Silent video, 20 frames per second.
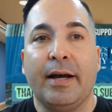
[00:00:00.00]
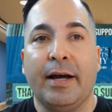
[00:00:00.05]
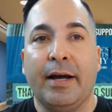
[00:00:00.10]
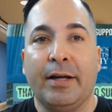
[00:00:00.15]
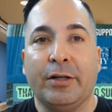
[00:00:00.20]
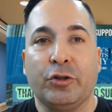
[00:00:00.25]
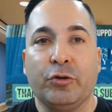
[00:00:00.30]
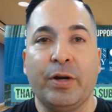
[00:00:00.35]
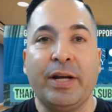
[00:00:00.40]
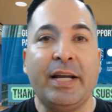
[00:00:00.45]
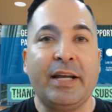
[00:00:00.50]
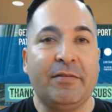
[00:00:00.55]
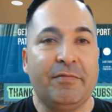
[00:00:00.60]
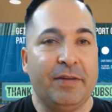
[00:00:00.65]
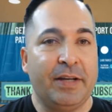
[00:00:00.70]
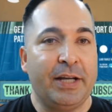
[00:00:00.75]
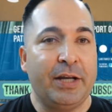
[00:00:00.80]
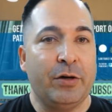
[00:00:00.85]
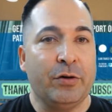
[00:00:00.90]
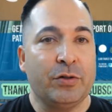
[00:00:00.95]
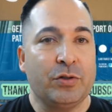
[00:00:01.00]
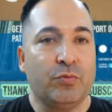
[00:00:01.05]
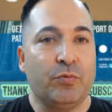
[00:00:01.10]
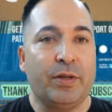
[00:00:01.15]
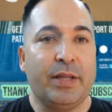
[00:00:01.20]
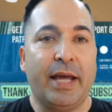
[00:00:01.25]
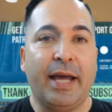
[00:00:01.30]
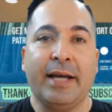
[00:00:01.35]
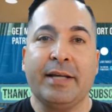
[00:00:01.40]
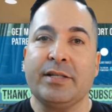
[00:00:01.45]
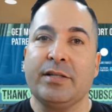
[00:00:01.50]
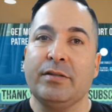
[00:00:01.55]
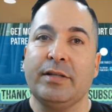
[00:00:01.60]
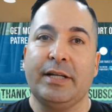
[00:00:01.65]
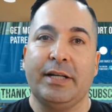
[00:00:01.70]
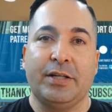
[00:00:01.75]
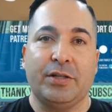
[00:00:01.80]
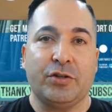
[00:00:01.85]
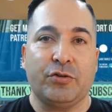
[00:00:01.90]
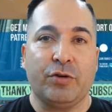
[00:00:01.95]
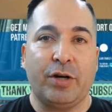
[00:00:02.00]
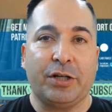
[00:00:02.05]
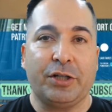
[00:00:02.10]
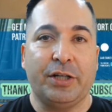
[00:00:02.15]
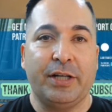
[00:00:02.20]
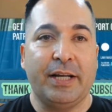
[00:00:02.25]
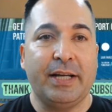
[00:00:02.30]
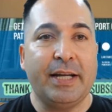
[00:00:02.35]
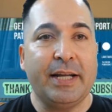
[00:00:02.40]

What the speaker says: training videos with excellent instruction and